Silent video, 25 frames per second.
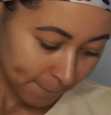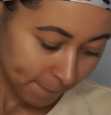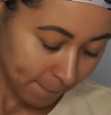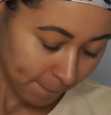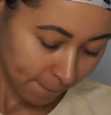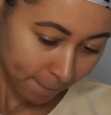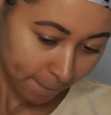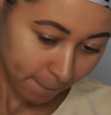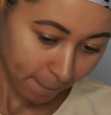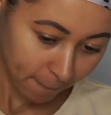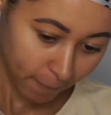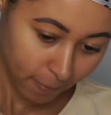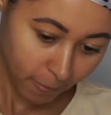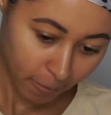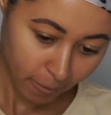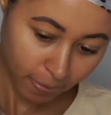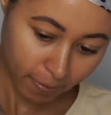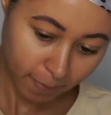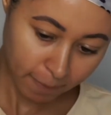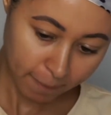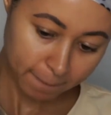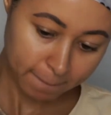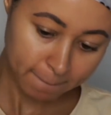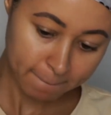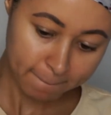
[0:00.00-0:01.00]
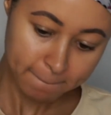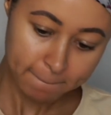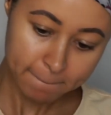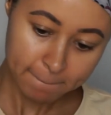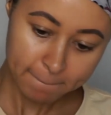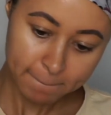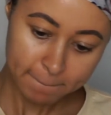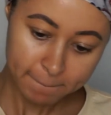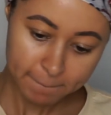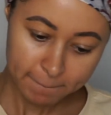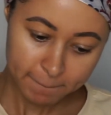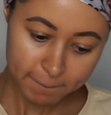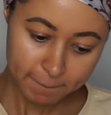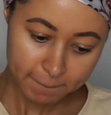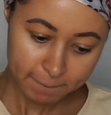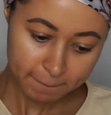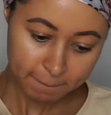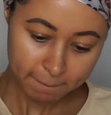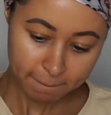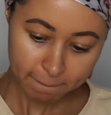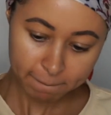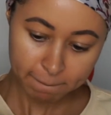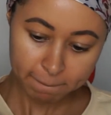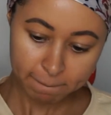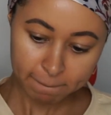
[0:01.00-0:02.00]

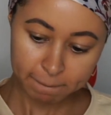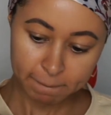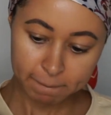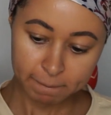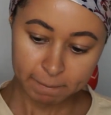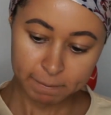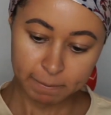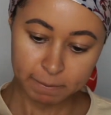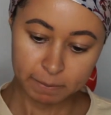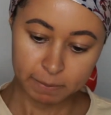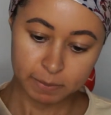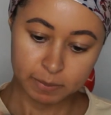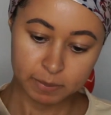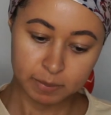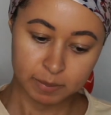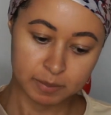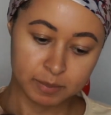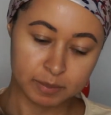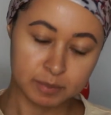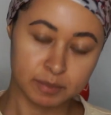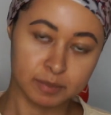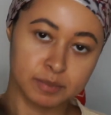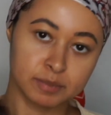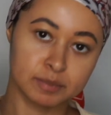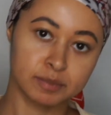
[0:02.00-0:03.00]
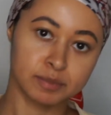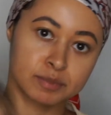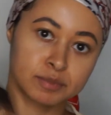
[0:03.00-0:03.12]
No one is speaking in this clip.